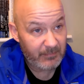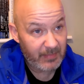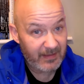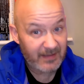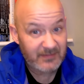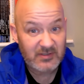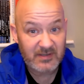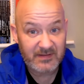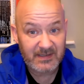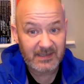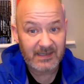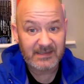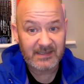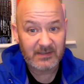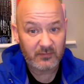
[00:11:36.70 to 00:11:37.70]
I actually think
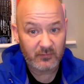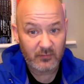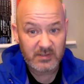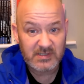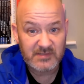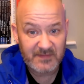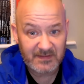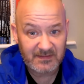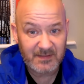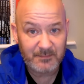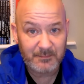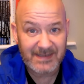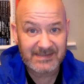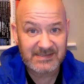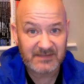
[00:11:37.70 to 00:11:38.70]
that did Huddersfield a
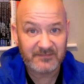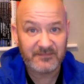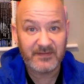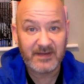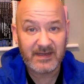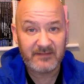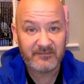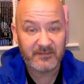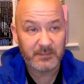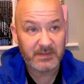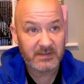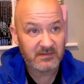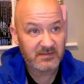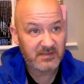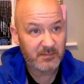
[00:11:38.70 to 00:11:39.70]
massive favour,
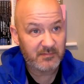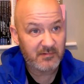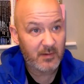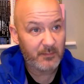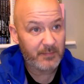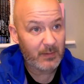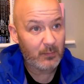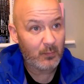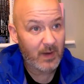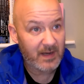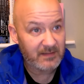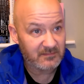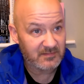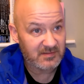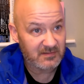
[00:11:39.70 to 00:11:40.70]
because they brought Ben
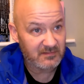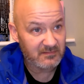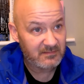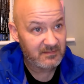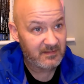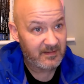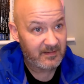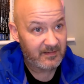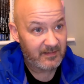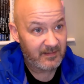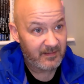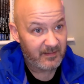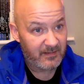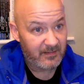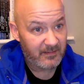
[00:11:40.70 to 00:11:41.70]
Wiles on.
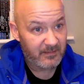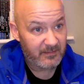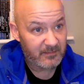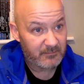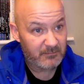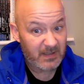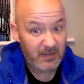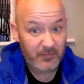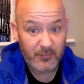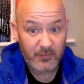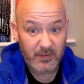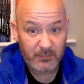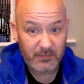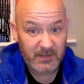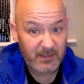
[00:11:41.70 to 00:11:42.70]
And I
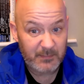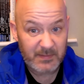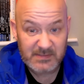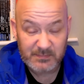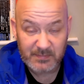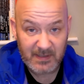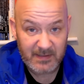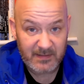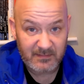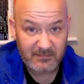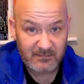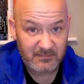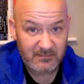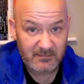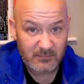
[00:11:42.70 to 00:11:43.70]
thought he were their best player,
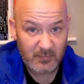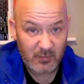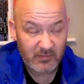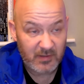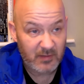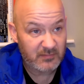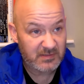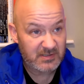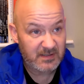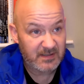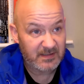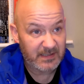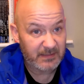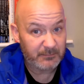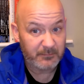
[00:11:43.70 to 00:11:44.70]
or
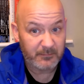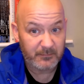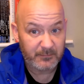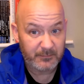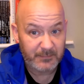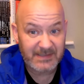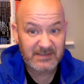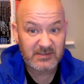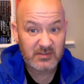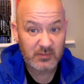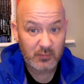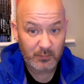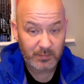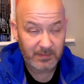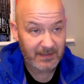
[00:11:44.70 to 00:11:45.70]
certainly best
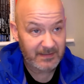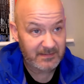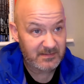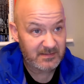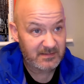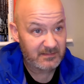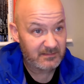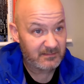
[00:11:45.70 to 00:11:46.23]
two players.